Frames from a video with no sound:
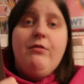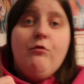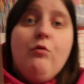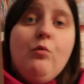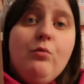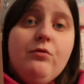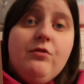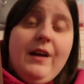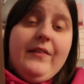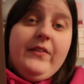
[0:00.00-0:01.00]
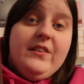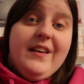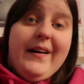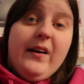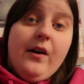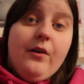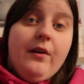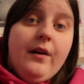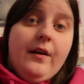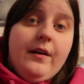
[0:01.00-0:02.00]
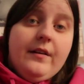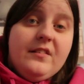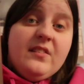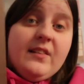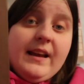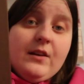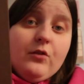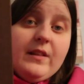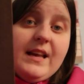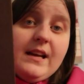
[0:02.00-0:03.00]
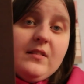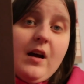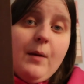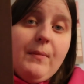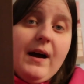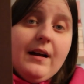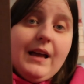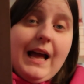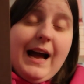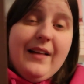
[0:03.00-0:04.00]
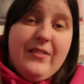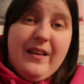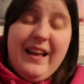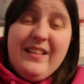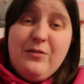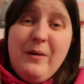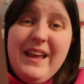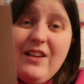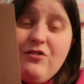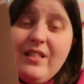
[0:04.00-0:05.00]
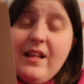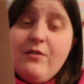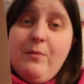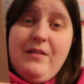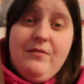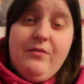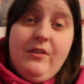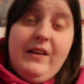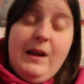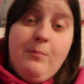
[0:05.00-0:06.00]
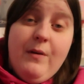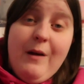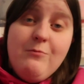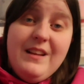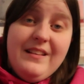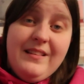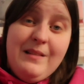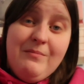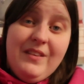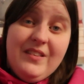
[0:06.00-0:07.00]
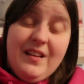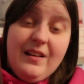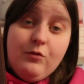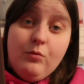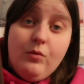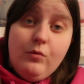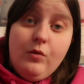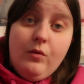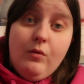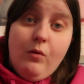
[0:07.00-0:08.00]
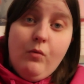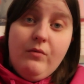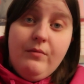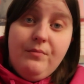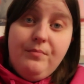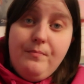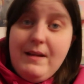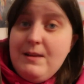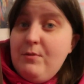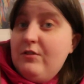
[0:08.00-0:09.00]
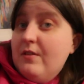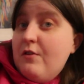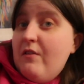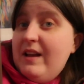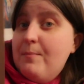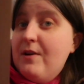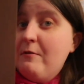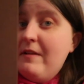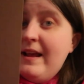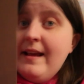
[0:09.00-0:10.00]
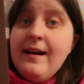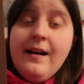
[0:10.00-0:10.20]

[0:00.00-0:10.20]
the rose and the dagger design on the naked hardback. And it's quite interesting that they went for like a brownie theme, because I don't own many books that have got like a brownie